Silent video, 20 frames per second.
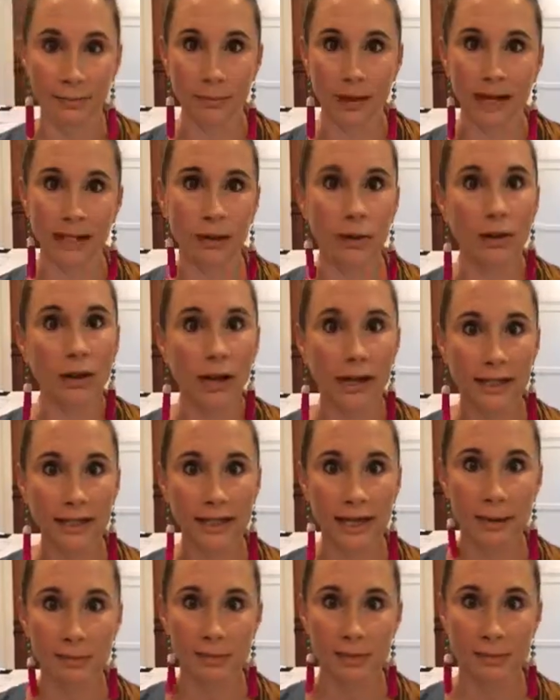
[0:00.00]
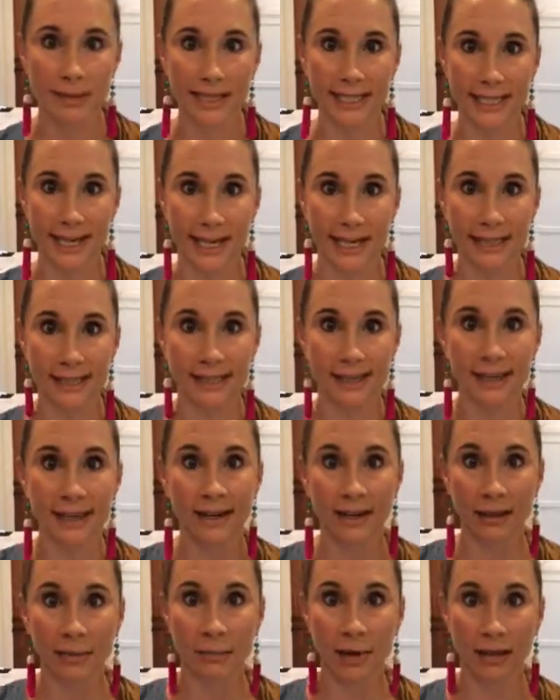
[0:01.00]
I know a lot of times my
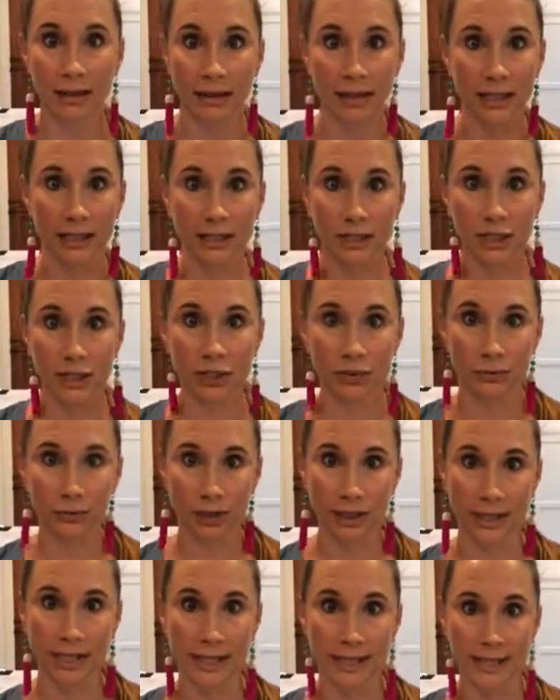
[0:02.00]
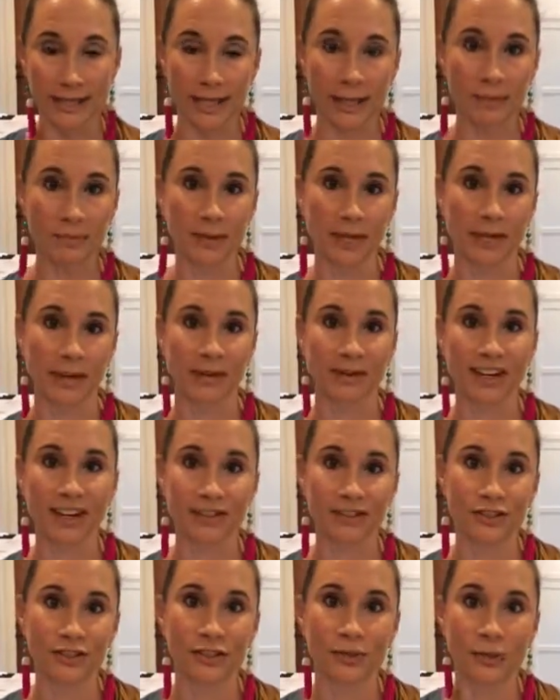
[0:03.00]
lunch really ends up being
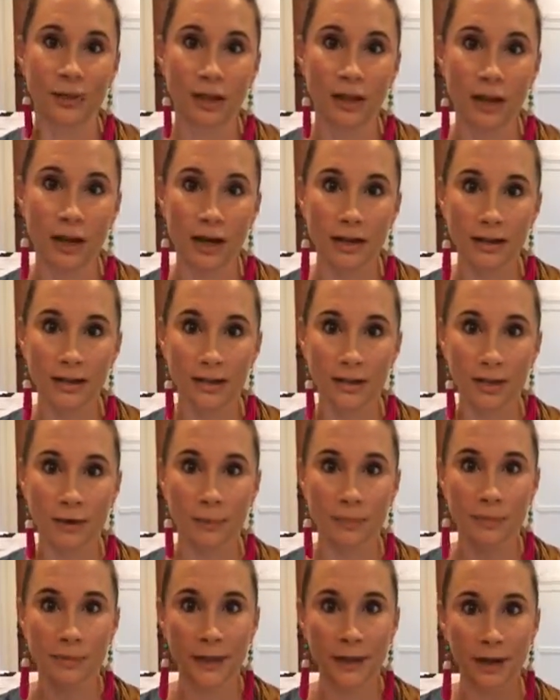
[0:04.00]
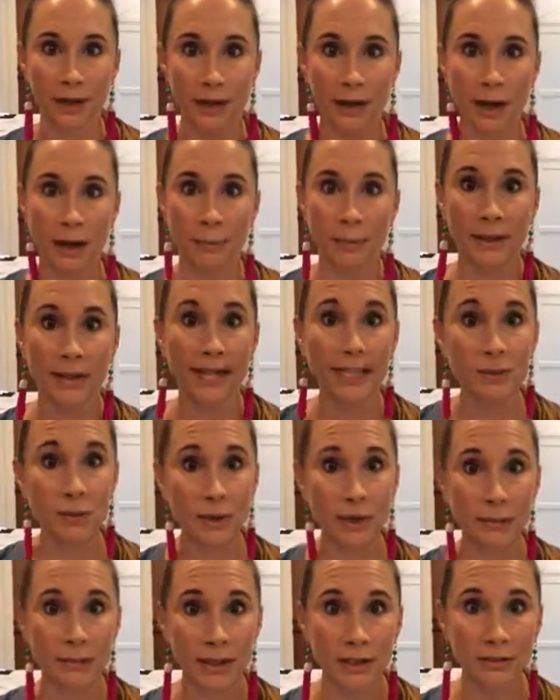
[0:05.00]
around 2 o'clock. So But that's
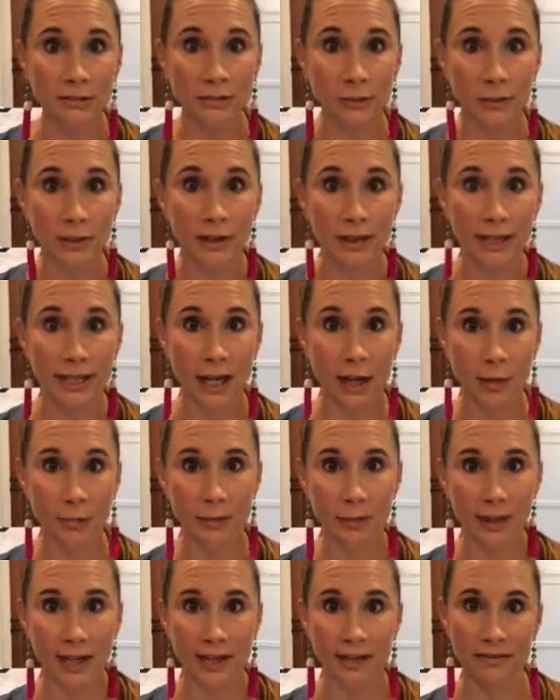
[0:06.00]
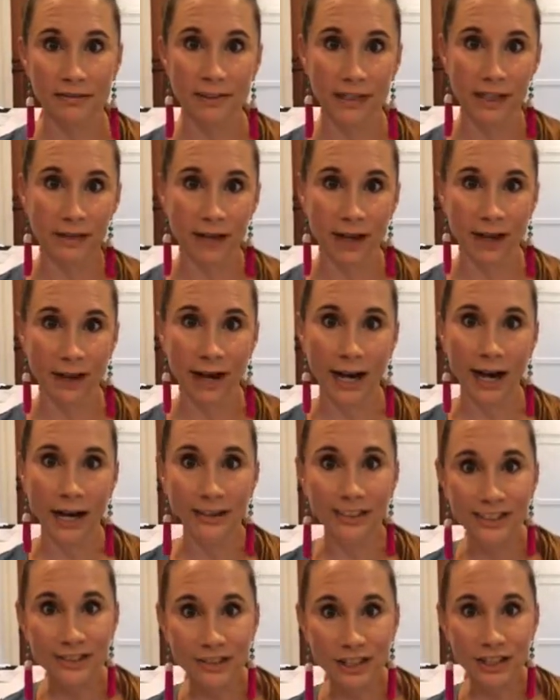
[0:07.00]
what I'm here for, to help you kind of figure out how
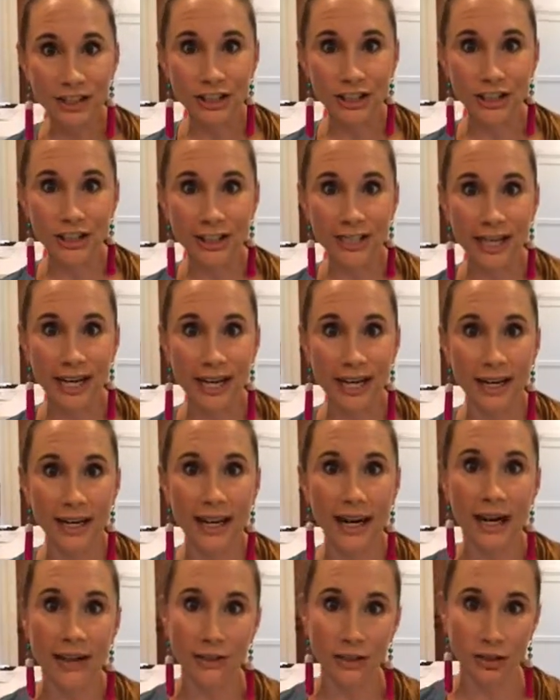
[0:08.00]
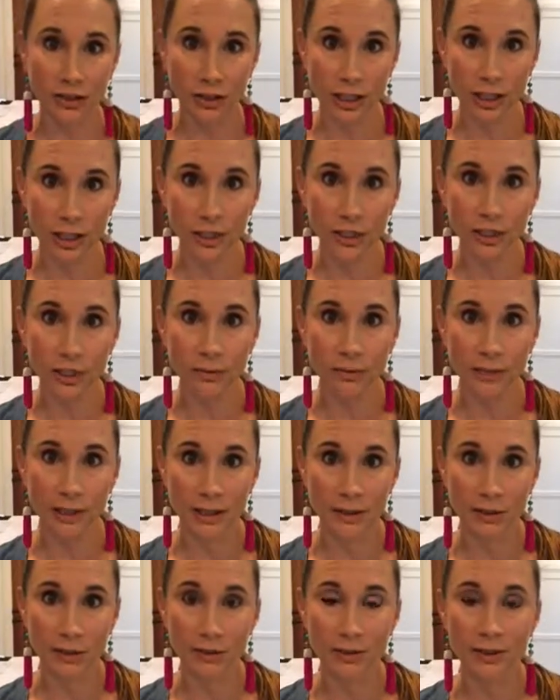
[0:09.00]
to structure your day, how to structure your
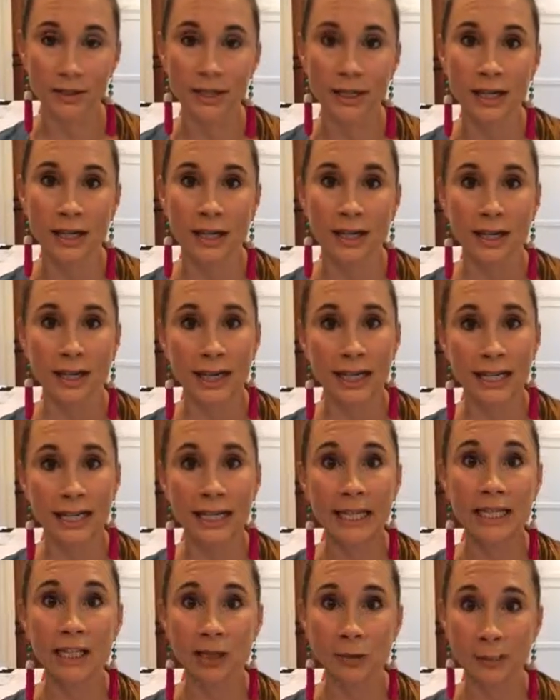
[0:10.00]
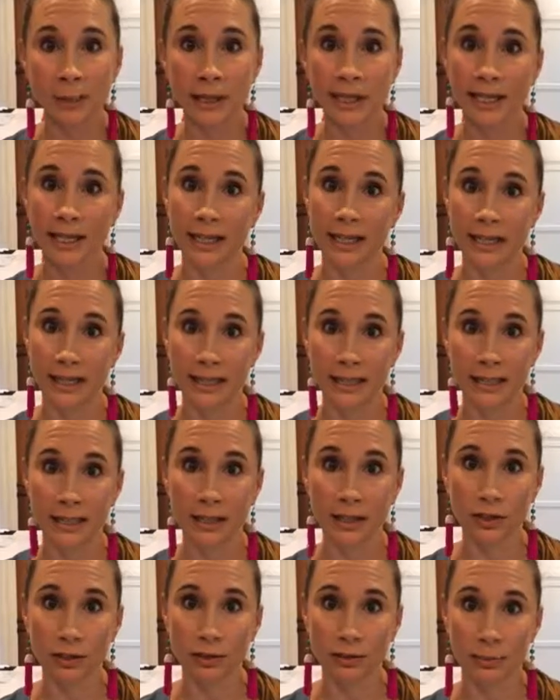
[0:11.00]
meals. And each plan is a
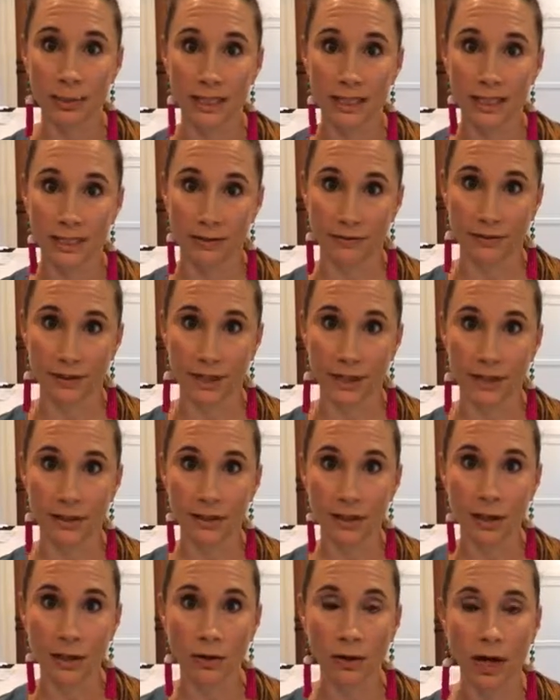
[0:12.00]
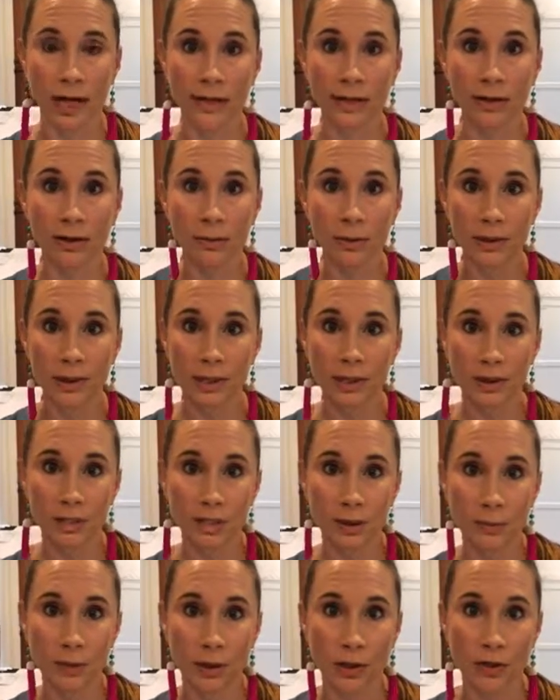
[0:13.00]
little bit different. So I know within
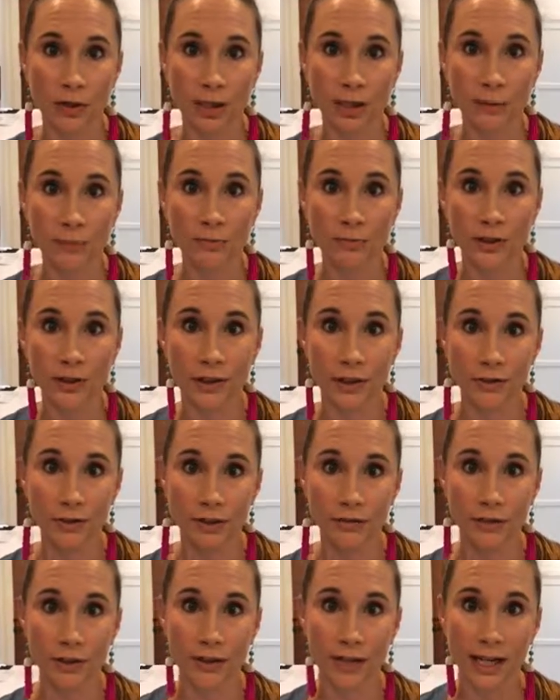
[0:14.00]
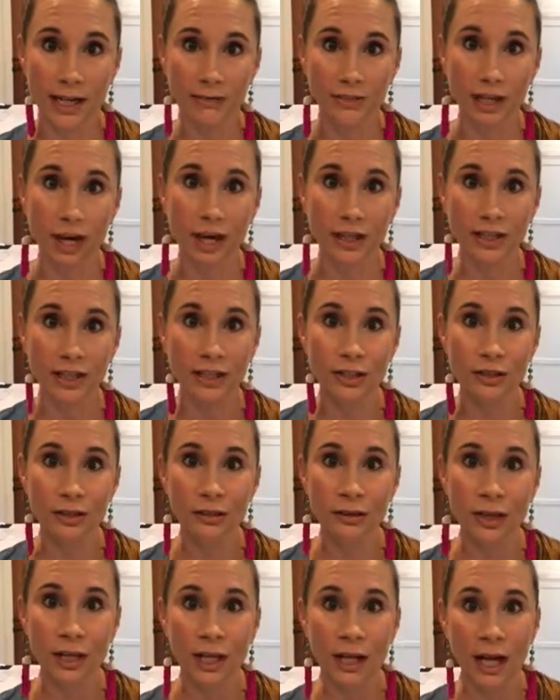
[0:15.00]
this program, for those of you that I've talked
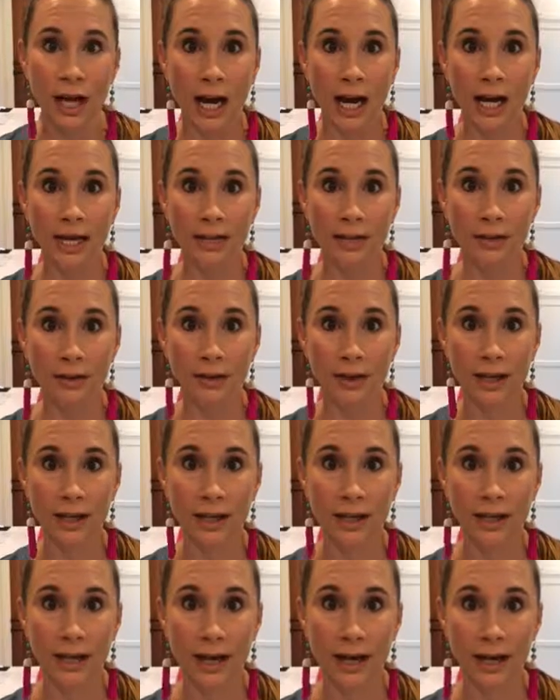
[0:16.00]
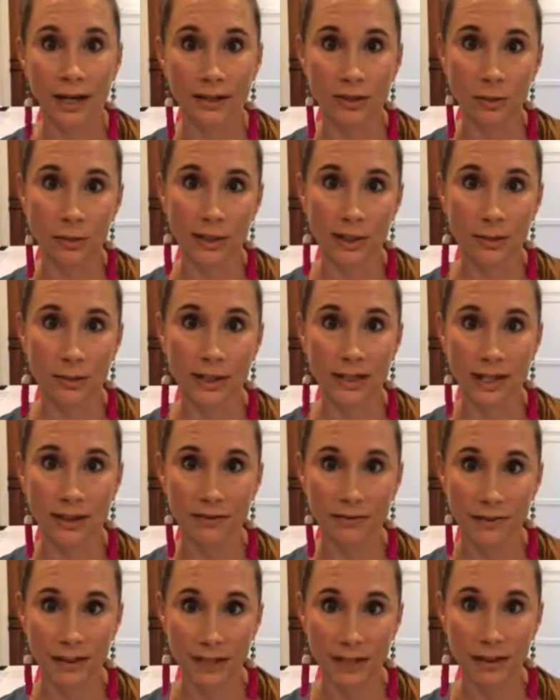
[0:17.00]
to, I know that 21 Day
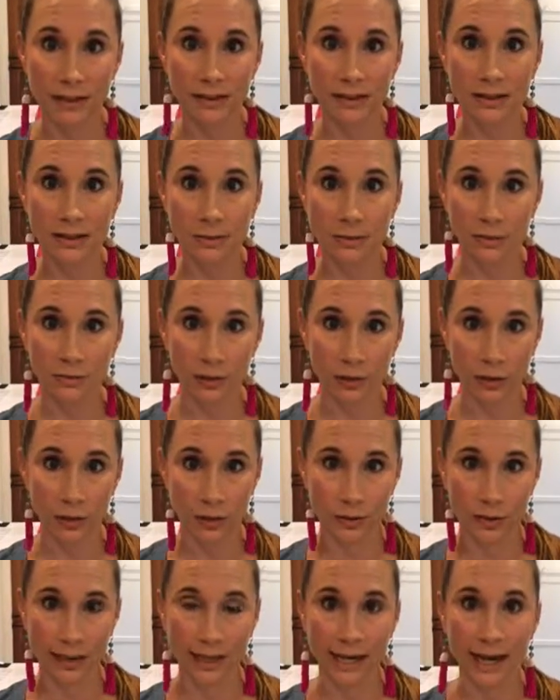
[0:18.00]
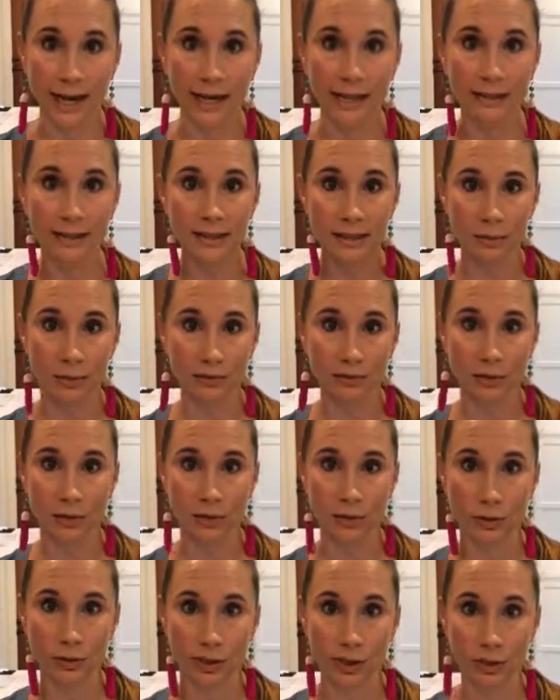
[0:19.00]
Fix, some of you are doing that. Some of you
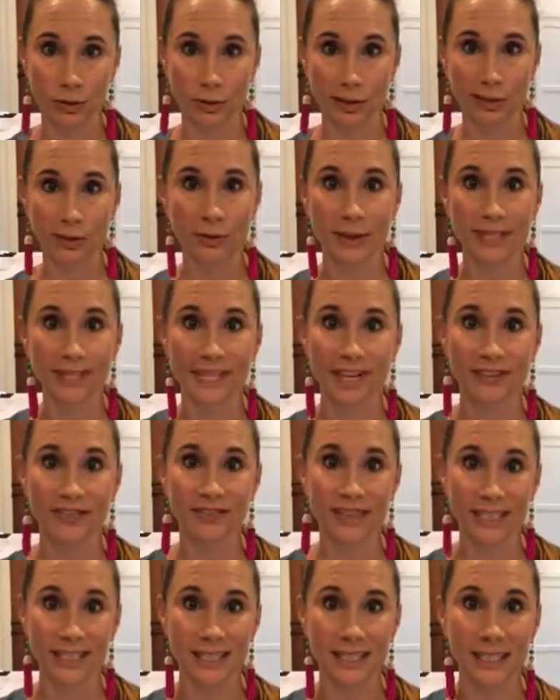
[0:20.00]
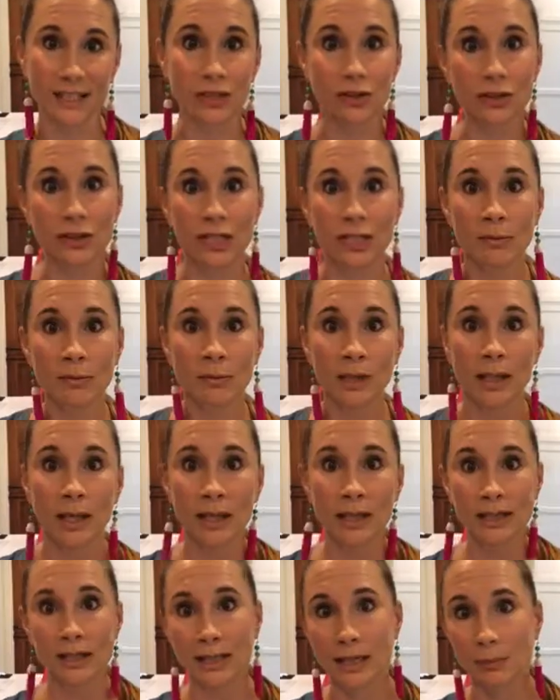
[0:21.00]
are doing 21 Day Fix Extreme,
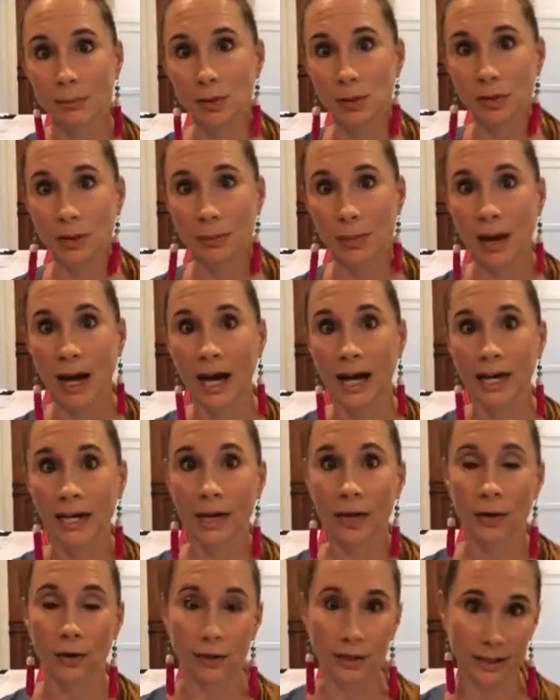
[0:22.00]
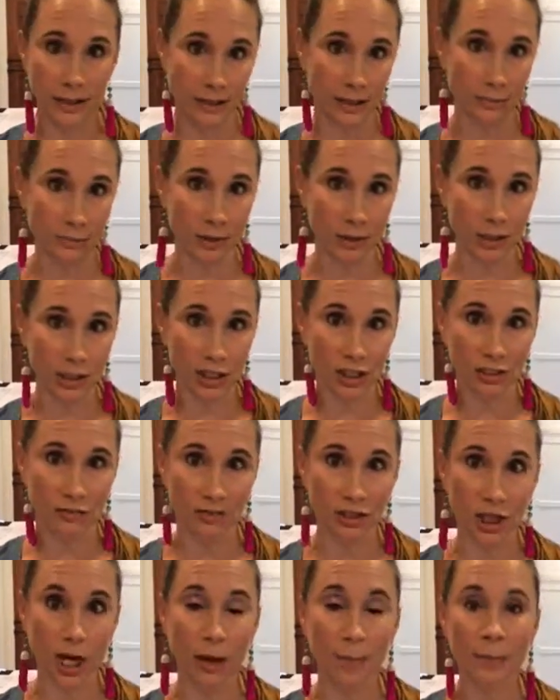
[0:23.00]
some doing PiYo, and some doing
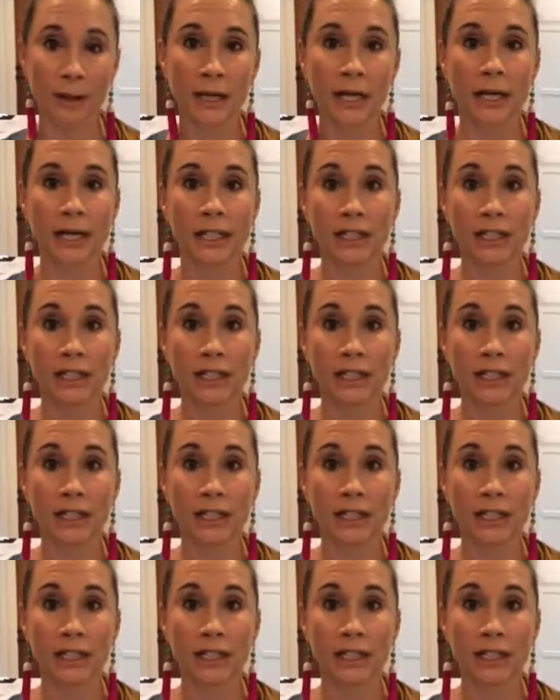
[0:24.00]
Shift Shop.